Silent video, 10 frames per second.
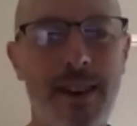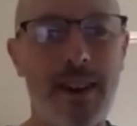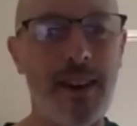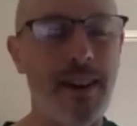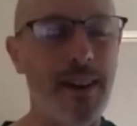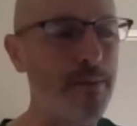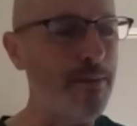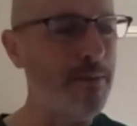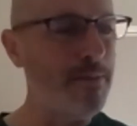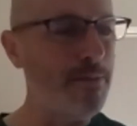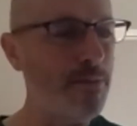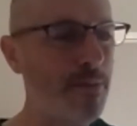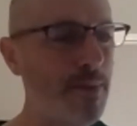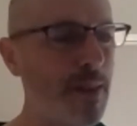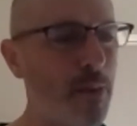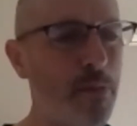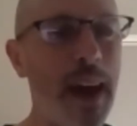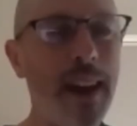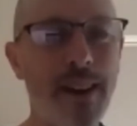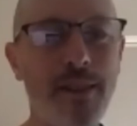um,
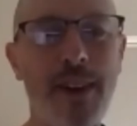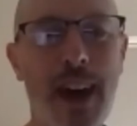competitive